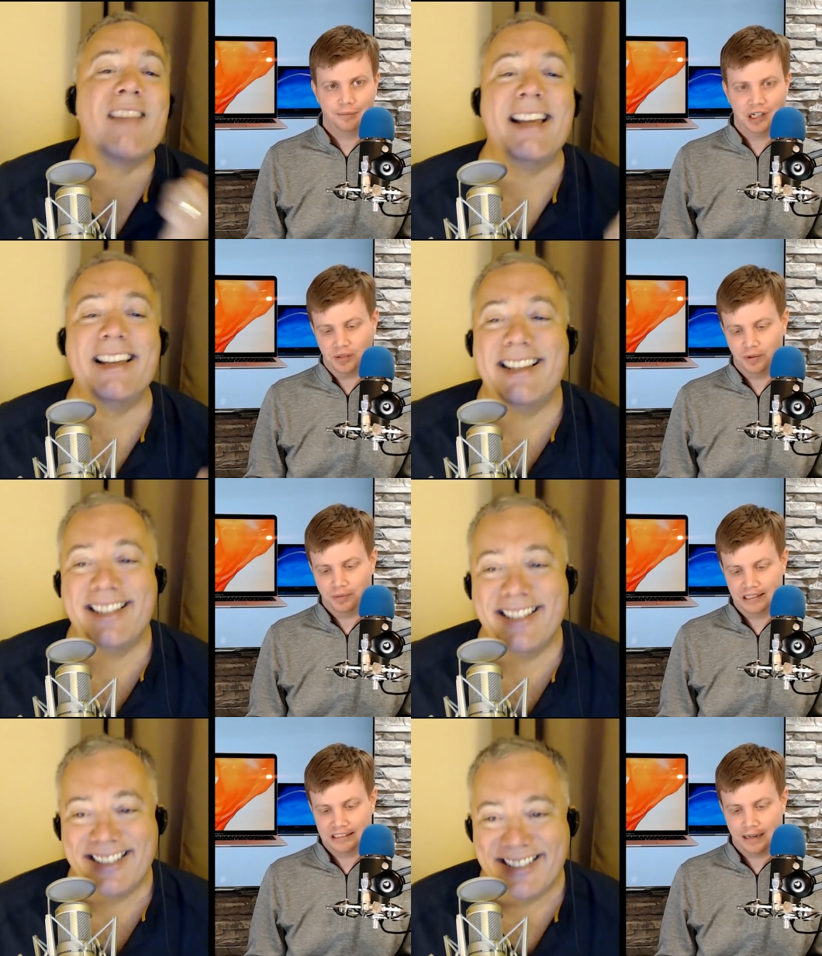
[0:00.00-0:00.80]
Speaker 1: that much,
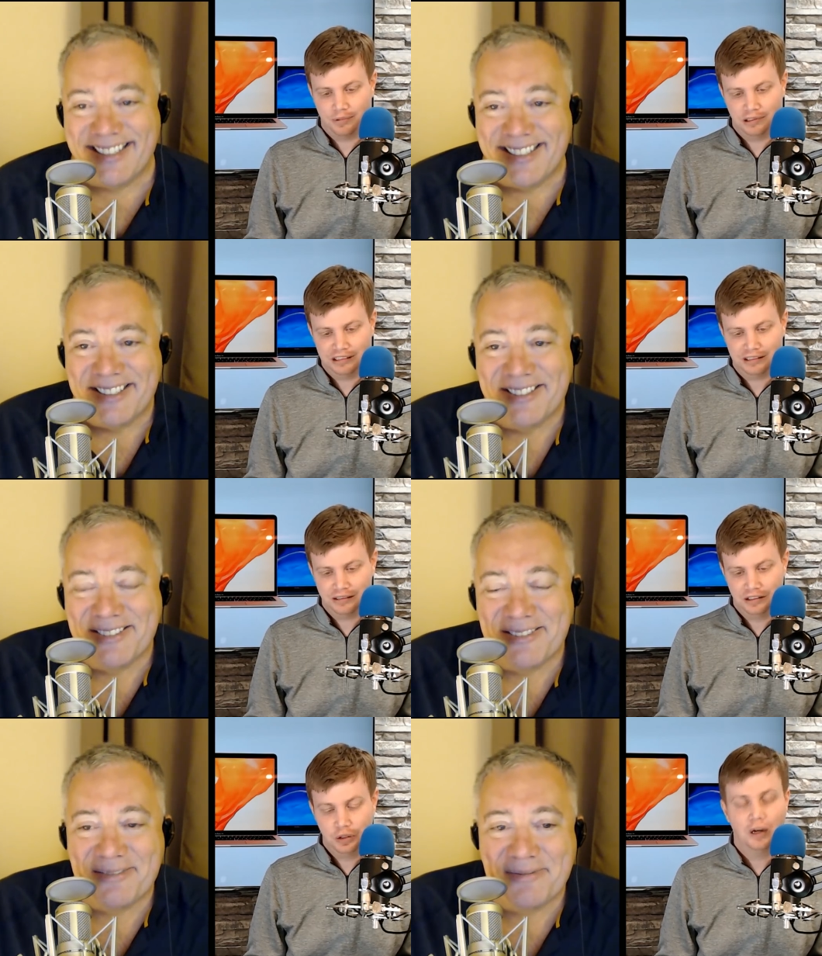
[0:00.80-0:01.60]
but because
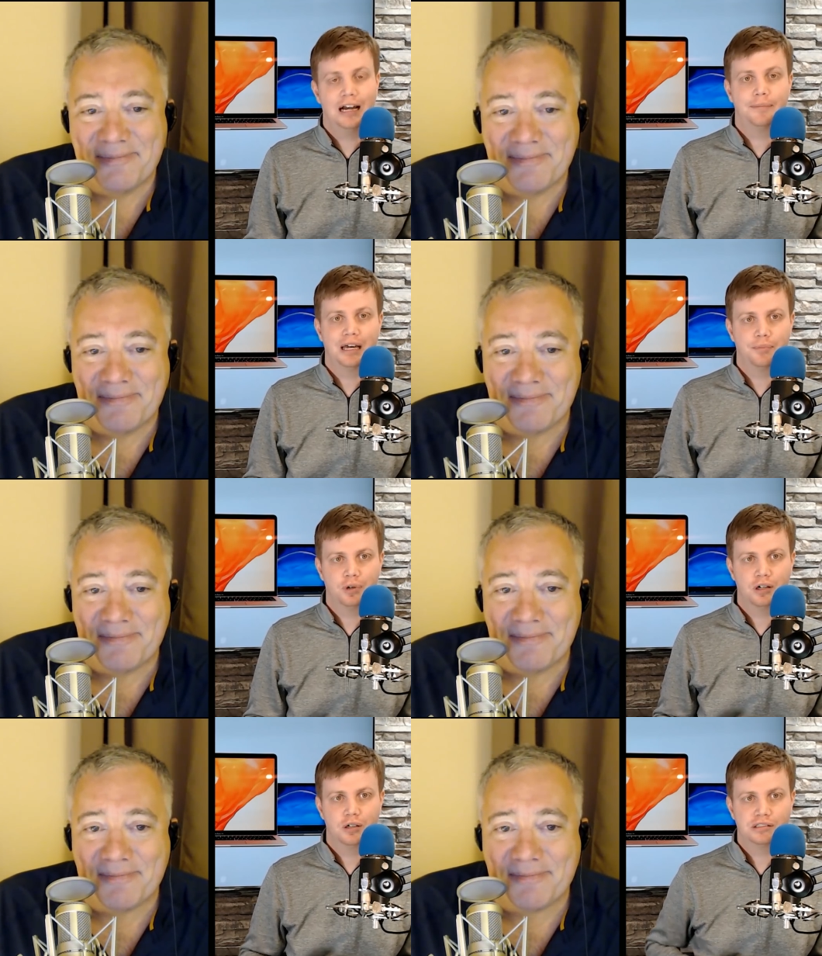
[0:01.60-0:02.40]
Apple's new
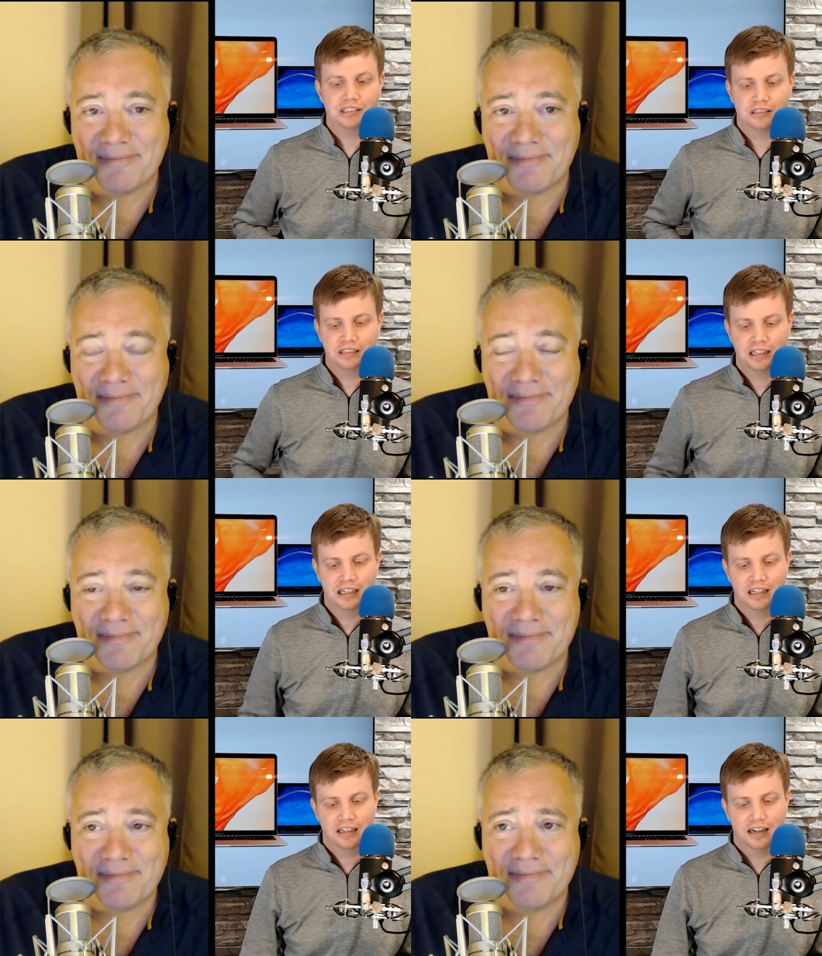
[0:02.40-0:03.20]
iPad Pros
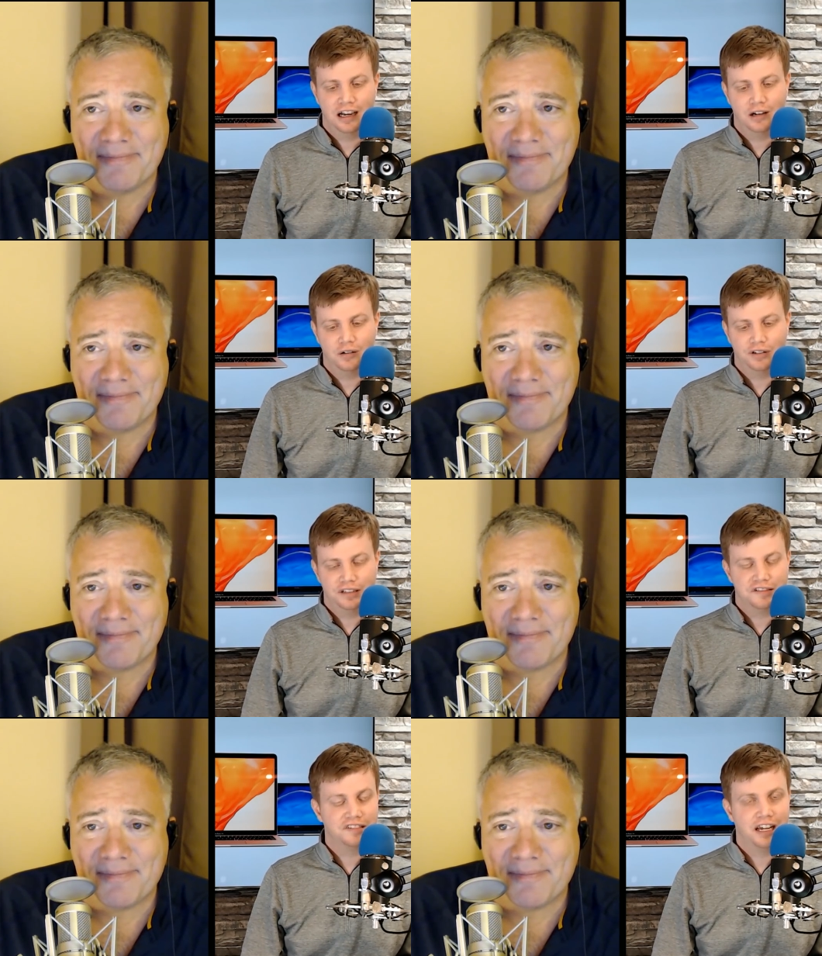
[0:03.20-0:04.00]
now
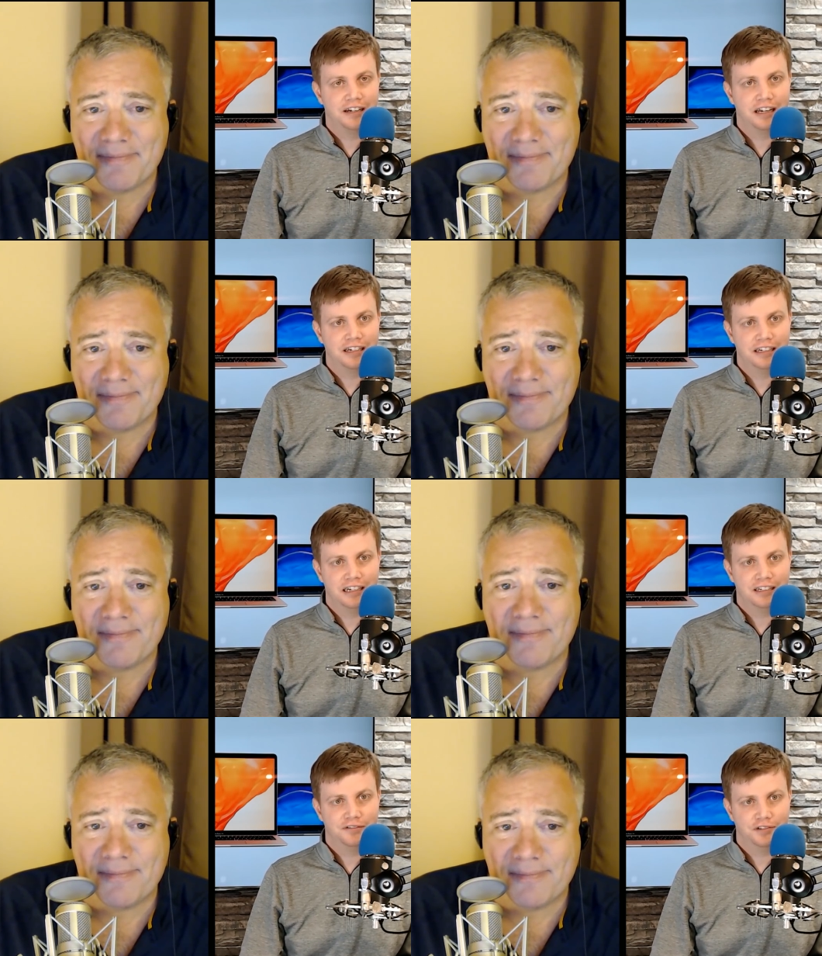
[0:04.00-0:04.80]
is nine
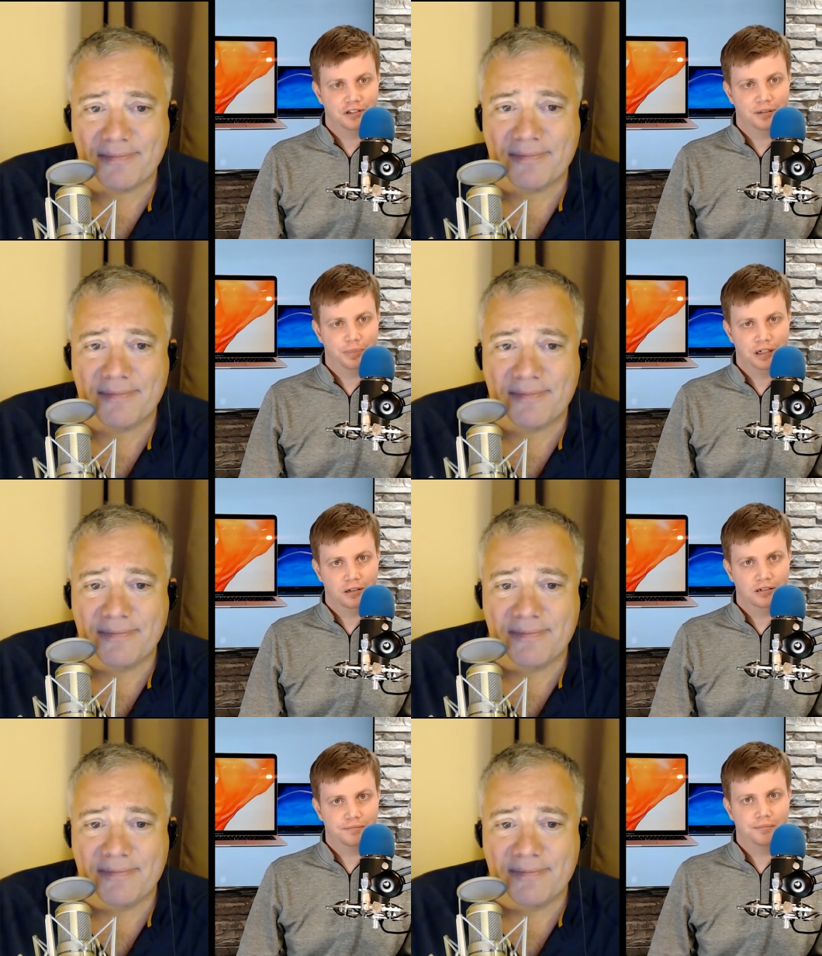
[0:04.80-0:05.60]
ninety nine for the
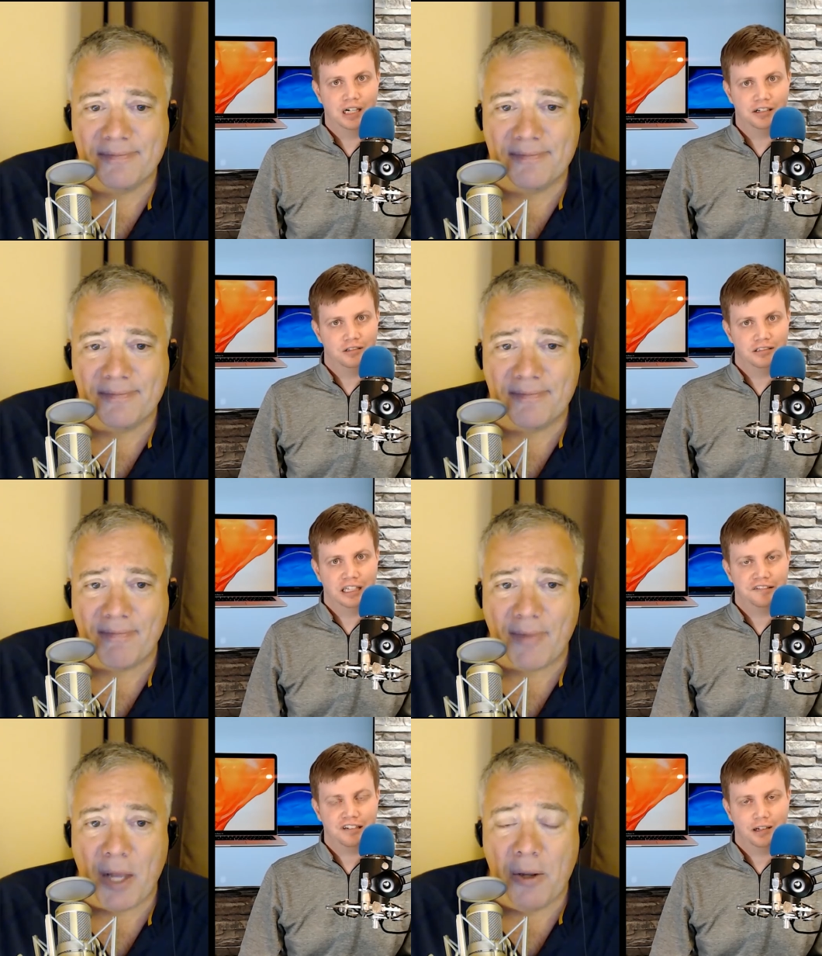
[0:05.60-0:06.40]
bigger model,
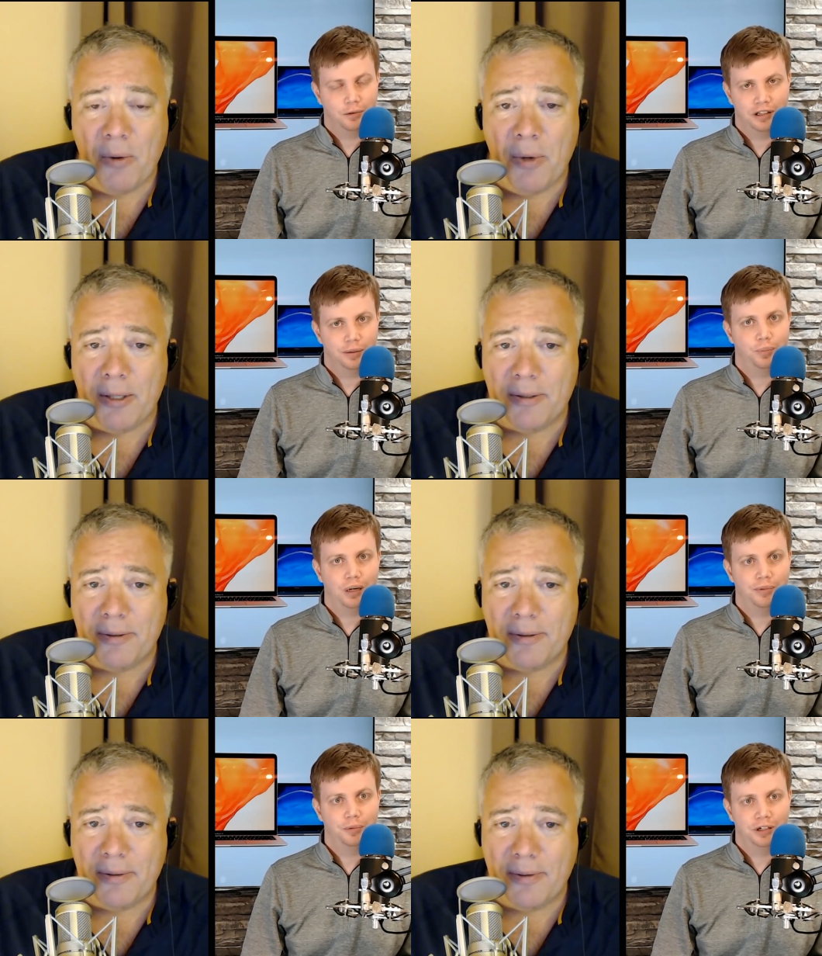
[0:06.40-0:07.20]
and that's kind of where
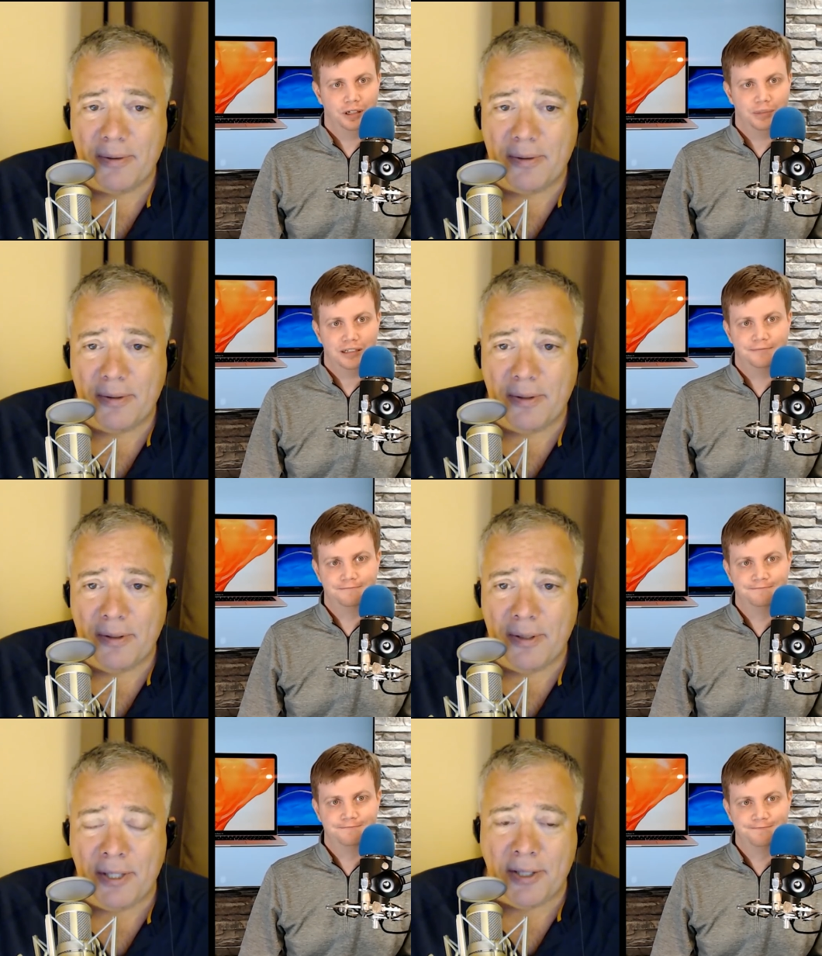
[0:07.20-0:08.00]
well, they probably want you to buy.
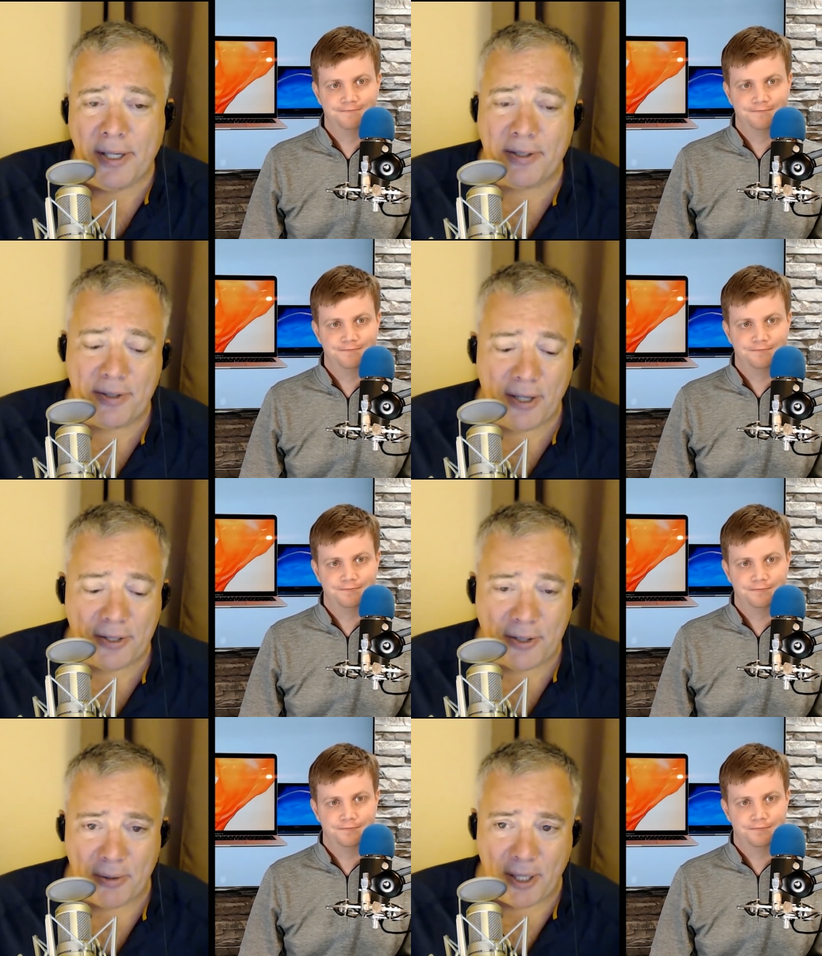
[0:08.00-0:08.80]
Speaker 2: This thing is
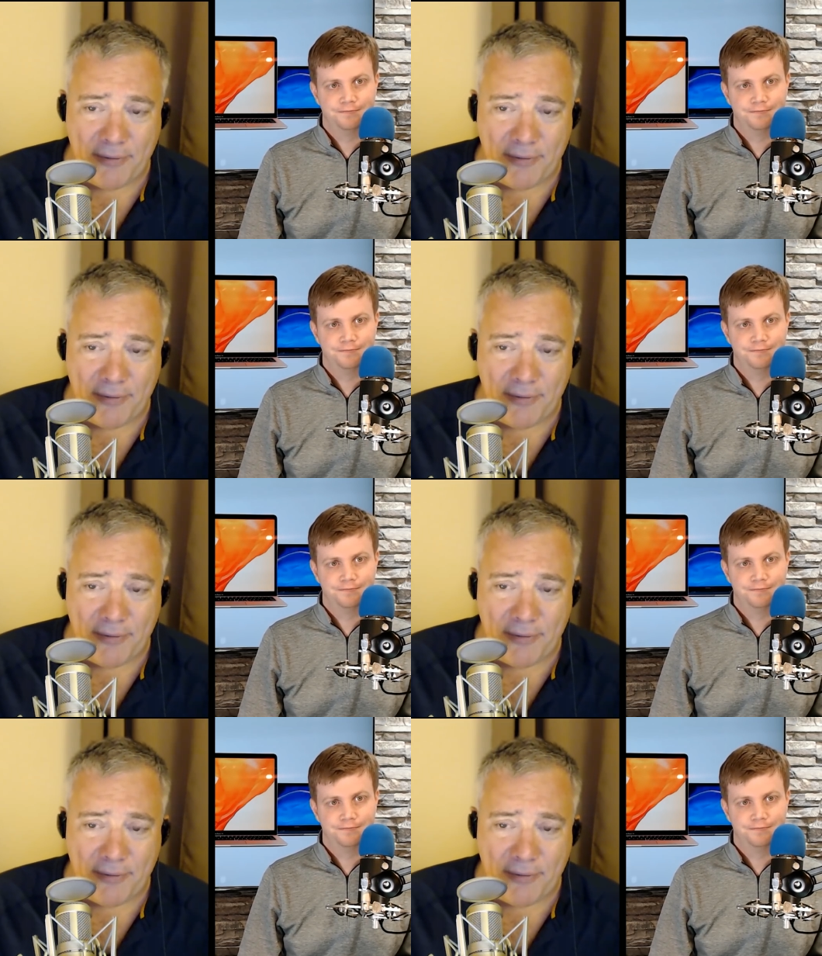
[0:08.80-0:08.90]
also,